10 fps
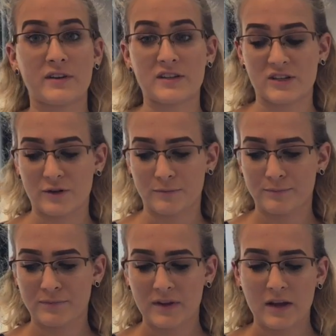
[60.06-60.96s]
V2,
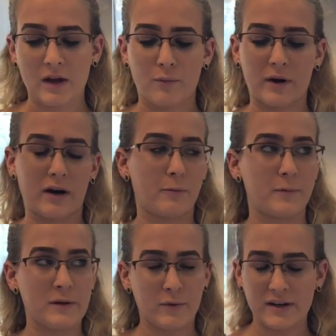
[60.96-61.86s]
where
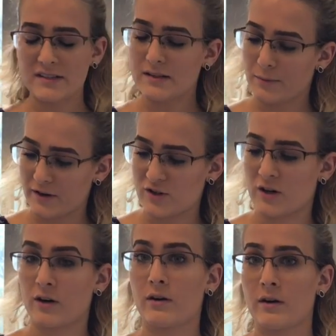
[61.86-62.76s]
P1 is the
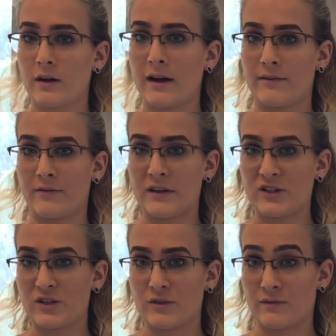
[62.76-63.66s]
pressure and
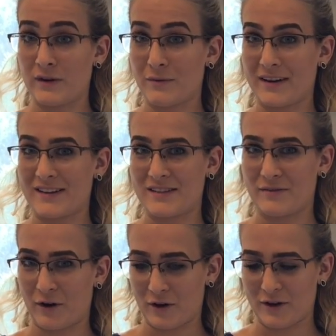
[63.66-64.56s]
V1 is the
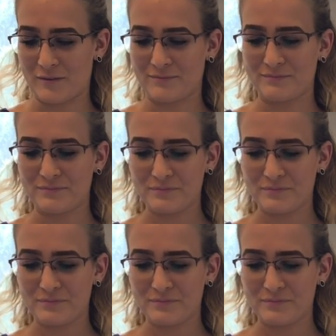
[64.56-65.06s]
volume,